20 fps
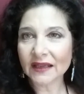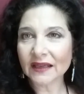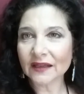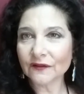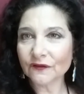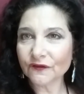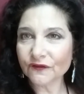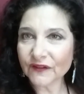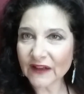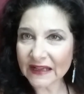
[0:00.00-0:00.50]

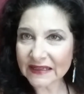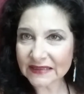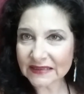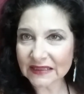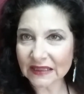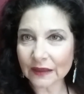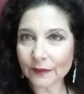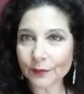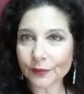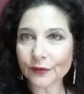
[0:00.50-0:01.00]

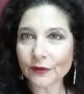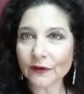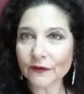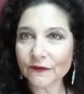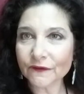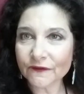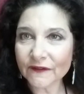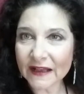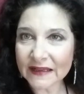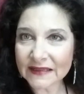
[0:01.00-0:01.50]
confessing,
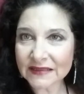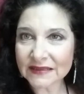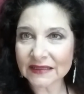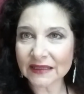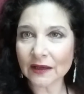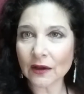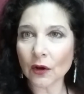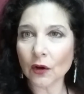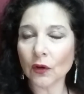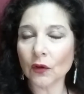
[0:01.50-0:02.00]

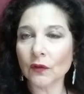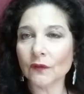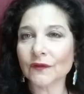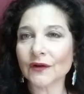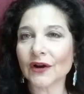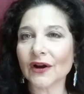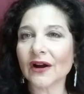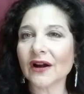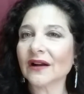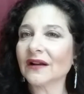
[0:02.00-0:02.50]
professing
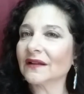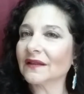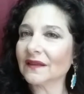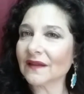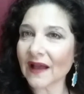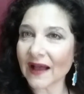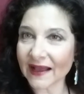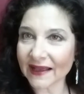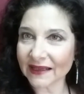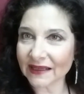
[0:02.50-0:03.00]
over our
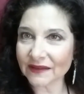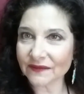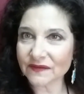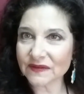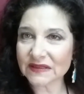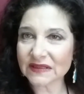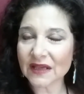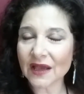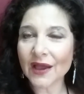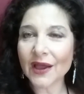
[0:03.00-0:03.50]

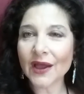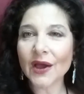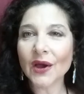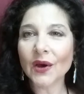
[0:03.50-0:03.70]
lives